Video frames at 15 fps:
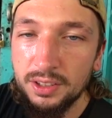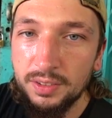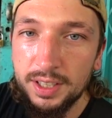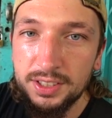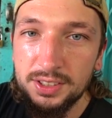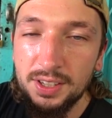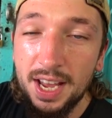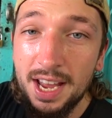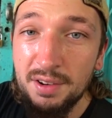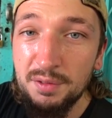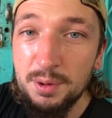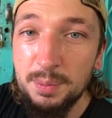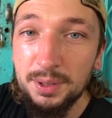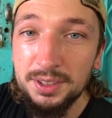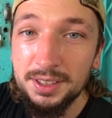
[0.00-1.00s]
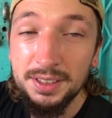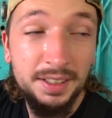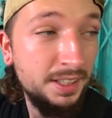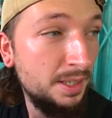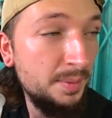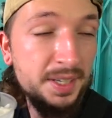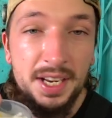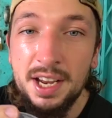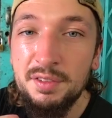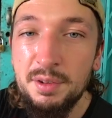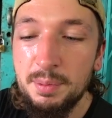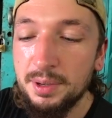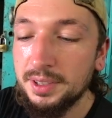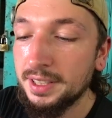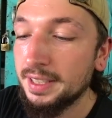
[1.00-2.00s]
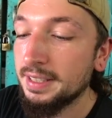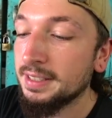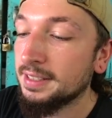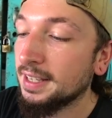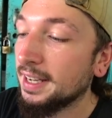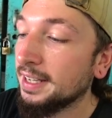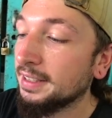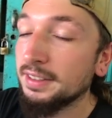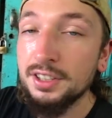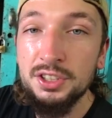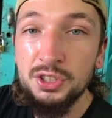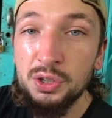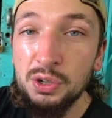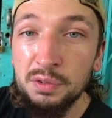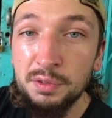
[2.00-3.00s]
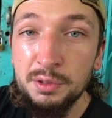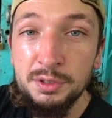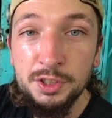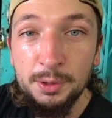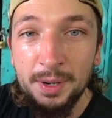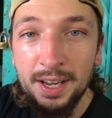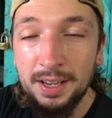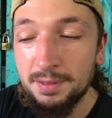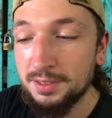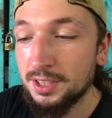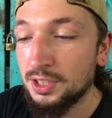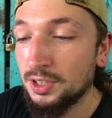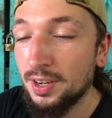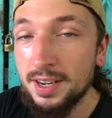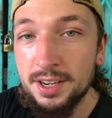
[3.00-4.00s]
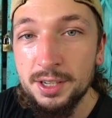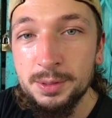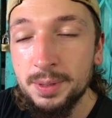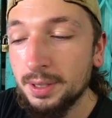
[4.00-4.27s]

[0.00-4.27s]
Right, so everybody, and I mean everybody, is getting the tofu, so we have to try it as